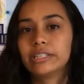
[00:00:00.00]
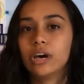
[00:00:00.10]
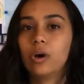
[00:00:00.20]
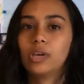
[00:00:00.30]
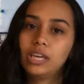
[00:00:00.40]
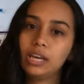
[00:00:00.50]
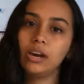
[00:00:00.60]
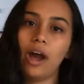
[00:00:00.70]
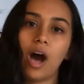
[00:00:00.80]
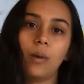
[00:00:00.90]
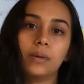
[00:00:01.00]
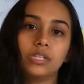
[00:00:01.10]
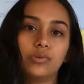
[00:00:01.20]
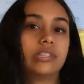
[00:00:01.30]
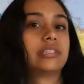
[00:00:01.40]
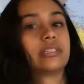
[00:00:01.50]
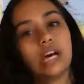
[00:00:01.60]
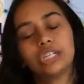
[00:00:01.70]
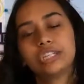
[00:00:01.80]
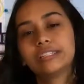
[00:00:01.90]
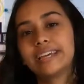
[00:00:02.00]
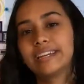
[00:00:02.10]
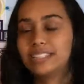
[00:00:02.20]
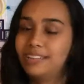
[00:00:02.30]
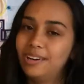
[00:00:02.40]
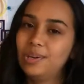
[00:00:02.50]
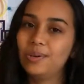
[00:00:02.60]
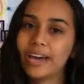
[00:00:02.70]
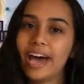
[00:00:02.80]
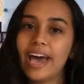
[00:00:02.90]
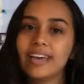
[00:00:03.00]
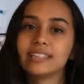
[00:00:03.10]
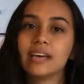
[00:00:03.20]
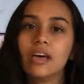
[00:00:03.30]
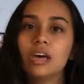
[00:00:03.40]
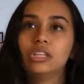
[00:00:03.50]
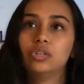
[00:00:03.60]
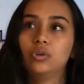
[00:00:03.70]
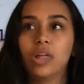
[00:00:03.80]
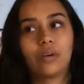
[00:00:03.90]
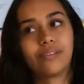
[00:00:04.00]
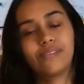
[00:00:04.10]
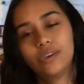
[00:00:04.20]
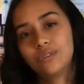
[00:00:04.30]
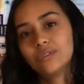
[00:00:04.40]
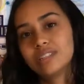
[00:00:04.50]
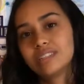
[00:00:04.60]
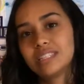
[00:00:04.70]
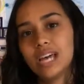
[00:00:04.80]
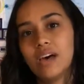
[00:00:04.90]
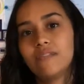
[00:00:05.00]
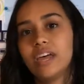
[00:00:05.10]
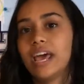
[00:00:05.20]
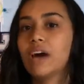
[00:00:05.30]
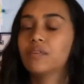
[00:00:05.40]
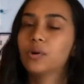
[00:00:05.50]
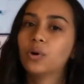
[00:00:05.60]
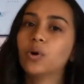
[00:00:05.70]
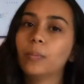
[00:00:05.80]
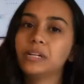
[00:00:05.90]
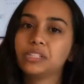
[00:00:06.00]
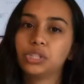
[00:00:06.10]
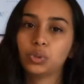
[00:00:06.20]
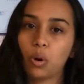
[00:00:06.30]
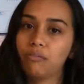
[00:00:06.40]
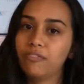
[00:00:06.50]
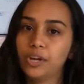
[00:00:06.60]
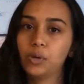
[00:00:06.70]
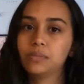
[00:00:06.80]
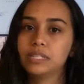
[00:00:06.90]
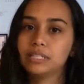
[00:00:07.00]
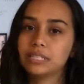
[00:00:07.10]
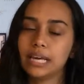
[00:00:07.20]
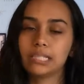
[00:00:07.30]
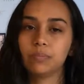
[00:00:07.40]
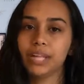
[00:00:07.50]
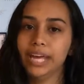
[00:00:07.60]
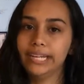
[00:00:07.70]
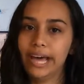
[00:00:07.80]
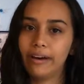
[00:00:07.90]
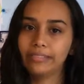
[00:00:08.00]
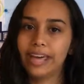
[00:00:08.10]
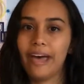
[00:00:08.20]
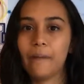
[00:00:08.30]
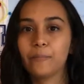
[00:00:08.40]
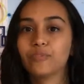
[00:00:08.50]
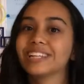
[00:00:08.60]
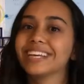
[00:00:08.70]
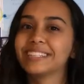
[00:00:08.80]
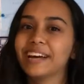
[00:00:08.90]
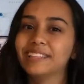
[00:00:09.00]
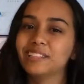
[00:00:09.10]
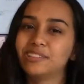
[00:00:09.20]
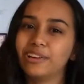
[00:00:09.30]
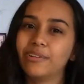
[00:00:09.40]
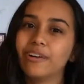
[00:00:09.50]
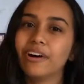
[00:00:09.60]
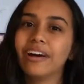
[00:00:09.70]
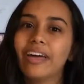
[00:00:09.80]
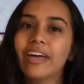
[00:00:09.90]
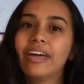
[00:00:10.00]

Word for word: So here, I'll be doing discussions, getting to know you guys, do like reviews and stuff, and I have a whole bunch of short films and skits planned out that I'm really excited to show you all.